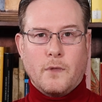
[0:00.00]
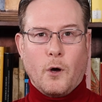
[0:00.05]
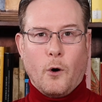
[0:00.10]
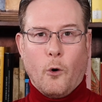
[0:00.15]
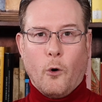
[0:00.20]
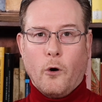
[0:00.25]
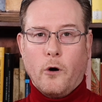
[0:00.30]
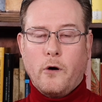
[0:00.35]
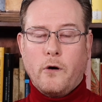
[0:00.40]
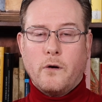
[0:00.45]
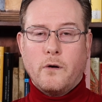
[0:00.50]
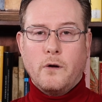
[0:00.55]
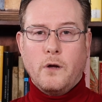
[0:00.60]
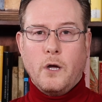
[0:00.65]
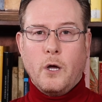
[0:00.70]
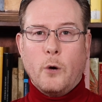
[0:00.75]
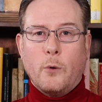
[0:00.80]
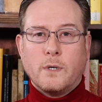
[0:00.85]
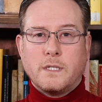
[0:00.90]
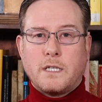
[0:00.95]
Or
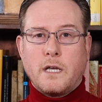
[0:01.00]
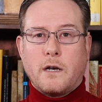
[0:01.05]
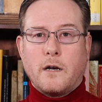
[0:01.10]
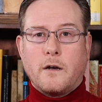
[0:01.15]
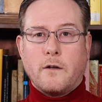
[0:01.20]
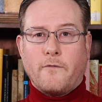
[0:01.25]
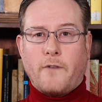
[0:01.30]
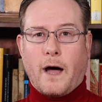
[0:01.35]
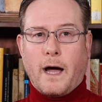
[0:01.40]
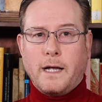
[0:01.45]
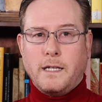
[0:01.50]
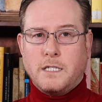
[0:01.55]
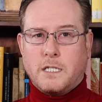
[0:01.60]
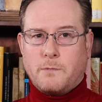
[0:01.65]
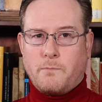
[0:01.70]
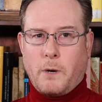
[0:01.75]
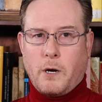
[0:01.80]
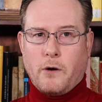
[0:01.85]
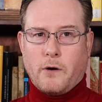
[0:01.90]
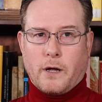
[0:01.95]
was it a divine
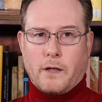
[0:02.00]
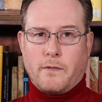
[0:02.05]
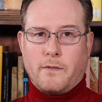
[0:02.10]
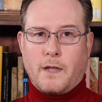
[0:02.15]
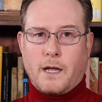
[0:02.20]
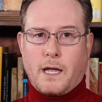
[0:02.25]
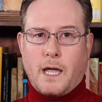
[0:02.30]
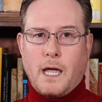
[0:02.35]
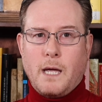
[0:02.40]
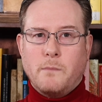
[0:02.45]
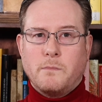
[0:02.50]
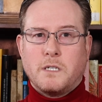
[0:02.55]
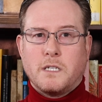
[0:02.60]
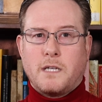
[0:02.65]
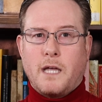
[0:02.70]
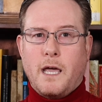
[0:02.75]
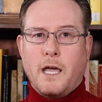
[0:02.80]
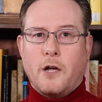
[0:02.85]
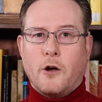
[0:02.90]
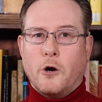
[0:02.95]
spirit that came to
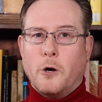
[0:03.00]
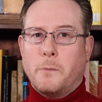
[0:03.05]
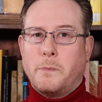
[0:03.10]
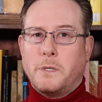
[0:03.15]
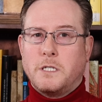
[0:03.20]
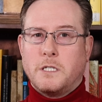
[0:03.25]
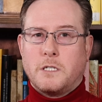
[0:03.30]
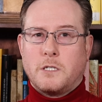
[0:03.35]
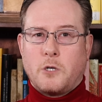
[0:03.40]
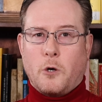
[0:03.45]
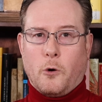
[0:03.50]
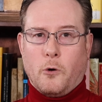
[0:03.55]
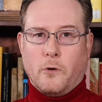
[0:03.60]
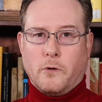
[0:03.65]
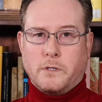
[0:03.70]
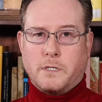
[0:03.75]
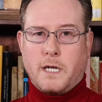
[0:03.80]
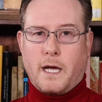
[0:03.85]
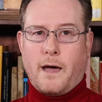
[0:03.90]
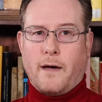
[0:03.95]
take Urban's
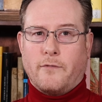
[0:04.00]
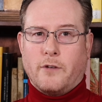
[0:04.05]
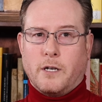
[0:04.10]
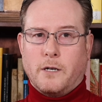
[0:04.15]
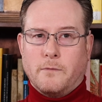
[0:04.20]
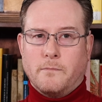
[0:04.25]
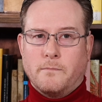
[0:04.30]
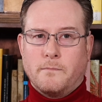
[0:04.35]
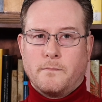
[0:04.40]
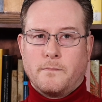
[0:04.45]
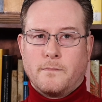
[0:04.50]
soul to heaven?